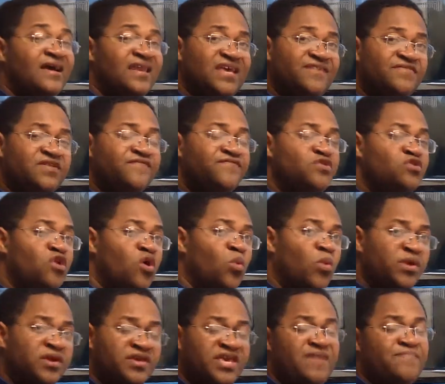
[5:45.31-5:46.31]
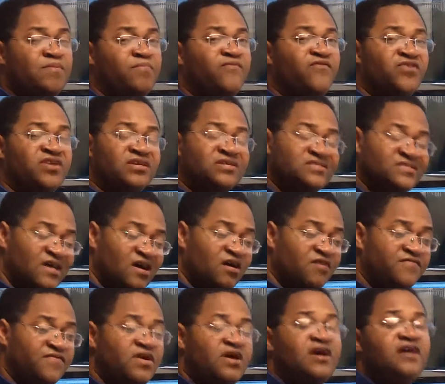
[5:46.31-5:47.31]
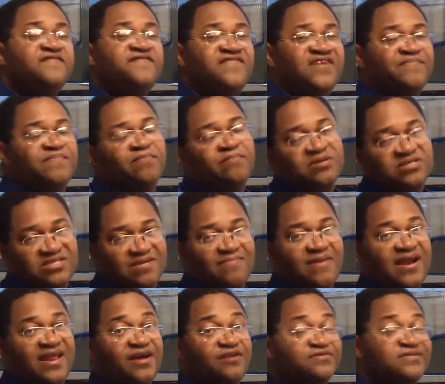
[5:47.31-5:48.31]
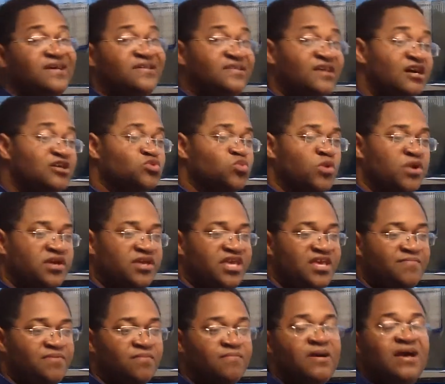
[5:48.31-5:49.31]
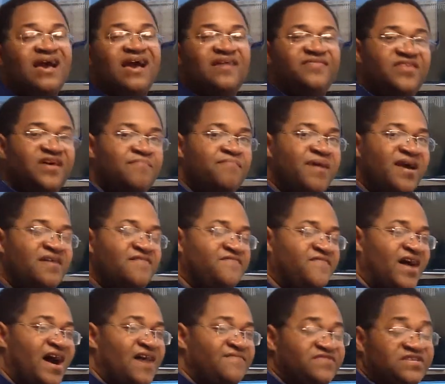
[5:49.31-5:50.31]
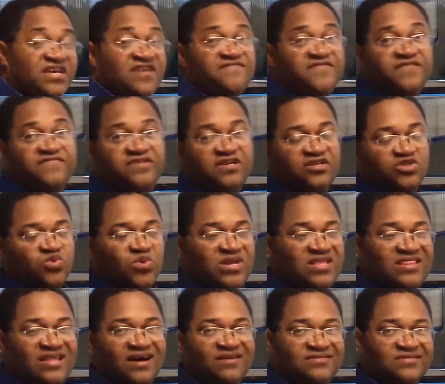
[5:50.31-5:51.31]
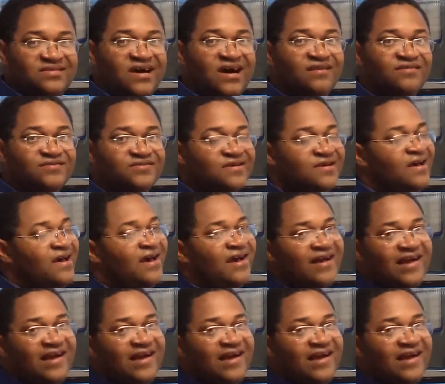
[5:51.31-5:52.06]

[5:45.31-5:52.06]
And even if you don't want to keep them for yourself, flip them to somebody else that does want to keep them then make five, ten, fifteen, twenty thousand dollars.